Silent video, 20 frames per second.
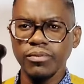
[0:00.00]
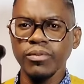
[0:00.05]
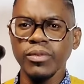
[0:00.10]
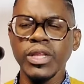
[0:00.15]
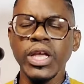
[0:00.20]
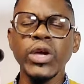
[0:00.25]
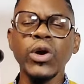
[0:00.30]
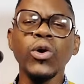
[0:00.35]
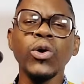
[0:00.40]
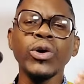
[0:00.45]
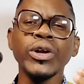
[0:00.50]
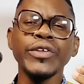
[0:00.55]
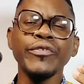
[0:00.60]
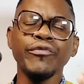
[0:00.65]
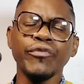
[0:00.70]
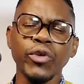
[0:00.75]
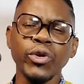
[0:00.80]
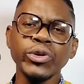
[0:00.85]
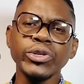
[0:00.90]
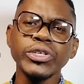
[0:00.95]
They only
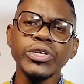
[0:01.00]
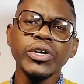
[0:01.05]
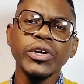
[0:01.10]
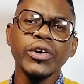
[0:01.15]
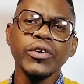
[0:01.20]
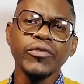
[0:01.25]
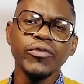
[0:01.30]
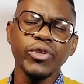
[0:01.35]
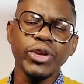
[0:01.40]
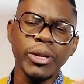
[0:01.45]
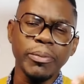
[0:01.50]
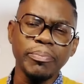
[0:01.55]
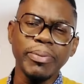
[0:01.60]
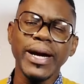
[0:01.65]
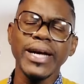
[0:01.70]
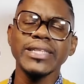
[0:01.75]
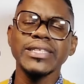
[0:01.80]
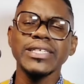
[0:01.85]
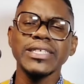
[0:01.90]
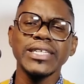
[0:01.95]
vote for the
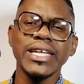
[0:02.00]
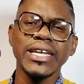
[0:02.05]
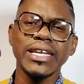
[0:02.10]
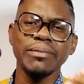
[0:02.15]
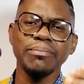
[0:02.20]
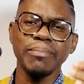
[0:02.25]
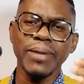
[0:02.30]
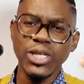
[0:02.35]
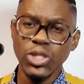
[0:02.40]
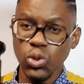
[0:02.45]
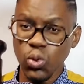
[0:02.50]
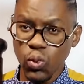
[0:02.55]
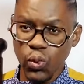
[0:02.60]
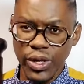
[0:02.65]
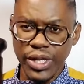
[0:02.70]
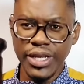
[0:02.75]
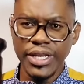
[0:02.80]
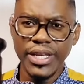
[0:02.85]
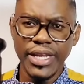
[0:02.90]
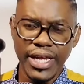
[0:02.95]
party that must
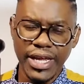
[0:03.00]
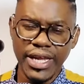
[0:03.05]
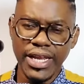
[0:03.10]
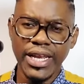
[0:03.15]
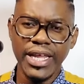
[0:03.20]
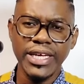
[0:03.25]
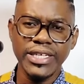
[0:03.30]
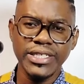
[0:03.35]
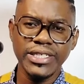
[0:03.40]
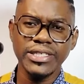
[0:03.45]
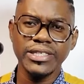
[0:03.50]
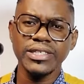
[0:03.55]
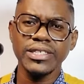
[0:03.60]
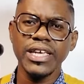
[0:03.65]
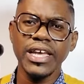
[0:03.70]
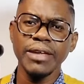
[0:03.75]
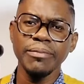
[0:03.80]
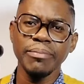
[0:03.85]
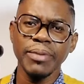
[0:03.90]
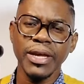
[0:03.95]
win the elections
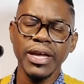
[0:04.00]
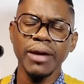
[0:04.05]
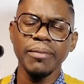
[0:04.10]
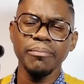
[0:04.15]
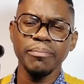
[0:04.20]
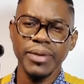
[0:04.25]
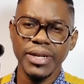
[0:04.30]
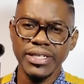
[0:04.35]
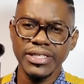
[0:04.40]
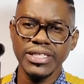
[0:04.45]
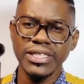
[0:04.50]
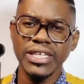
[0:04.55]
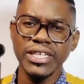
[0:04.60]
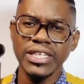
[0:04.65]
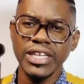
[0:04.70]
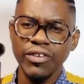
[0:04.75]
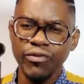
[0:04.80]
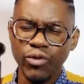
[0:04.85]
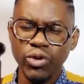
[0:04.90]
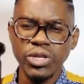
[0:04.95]
and become president.
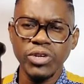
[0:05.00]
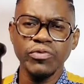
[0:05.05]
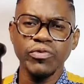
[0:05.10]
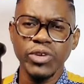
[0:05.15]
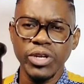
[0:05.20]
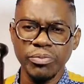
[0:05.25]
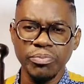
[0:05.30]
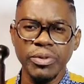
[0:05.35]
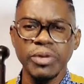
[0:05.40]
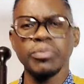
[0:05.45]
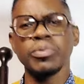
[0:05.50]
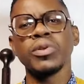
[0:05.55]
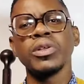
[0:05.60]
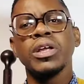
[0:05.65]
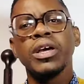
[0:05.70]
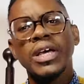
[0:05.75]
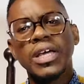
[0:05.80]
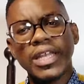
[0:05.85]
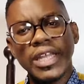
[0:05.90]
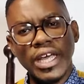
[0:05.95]
They're voting for the people
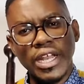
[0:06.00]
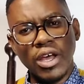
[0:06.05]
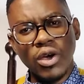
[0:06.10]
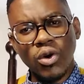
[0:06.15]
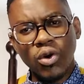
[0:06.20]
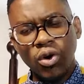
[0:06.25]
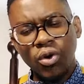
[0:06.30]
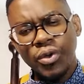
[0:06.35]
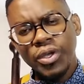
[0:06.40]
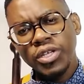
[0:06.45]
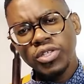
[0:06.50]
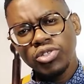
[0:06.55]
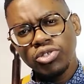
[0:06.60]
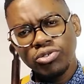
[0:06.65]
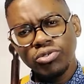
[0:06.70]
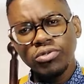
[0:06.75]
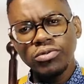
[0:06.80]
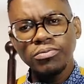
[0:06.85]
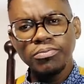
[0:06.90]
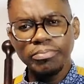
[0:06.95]
that are going
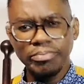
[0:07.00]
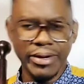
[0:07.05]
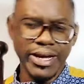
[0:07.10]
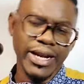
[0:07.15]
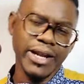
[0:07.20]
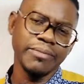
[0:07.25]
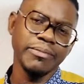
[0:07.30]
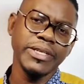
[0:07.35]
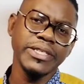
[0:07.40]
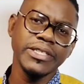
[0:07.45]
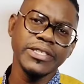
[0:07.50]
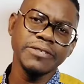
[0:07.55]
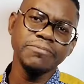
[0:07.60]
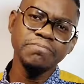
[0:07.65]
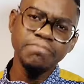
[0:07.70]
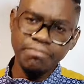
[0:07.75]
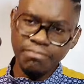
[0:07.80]
to parliament.